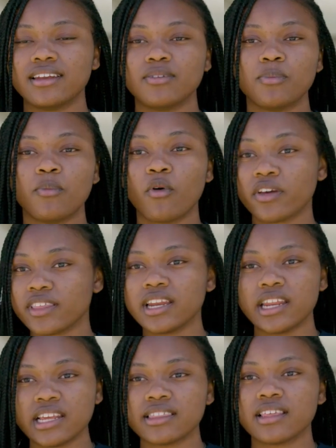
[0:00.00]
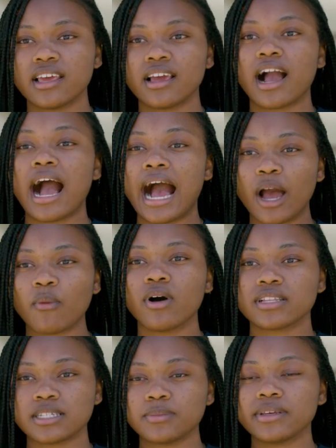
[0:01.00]
and more than anything, I
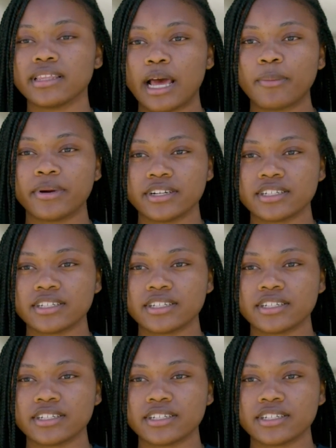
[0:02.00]
want to be that